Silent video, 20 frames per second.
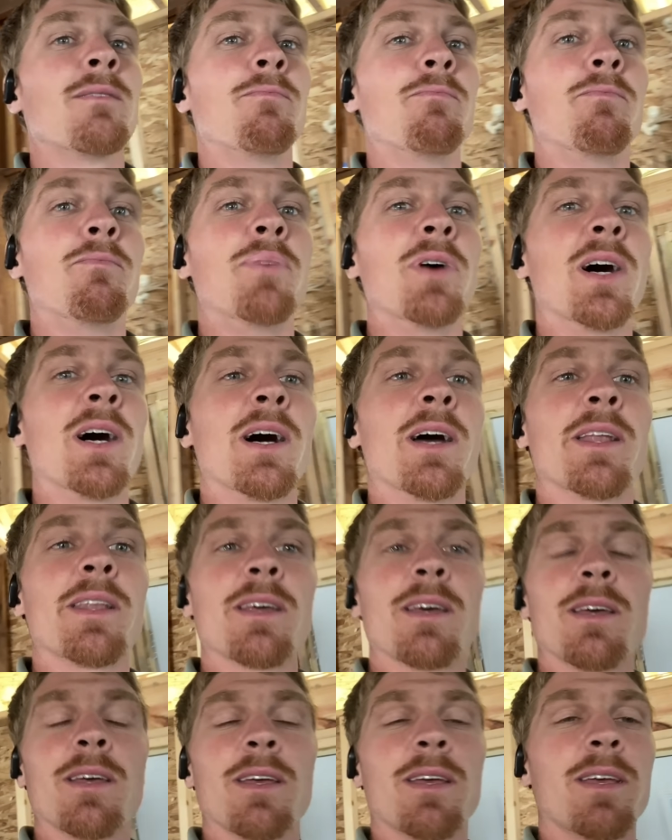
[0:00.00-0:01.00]
But
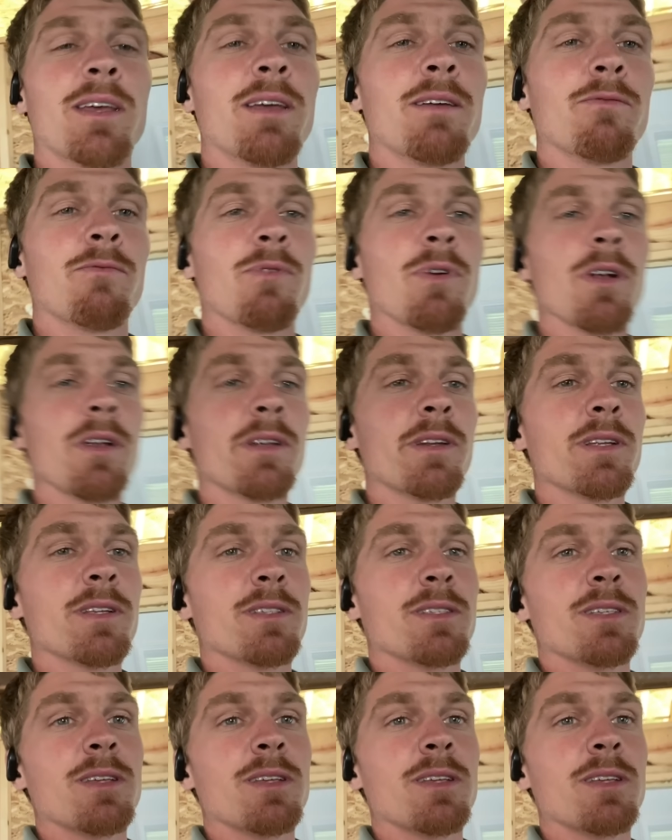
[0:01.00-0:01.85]
he really didn't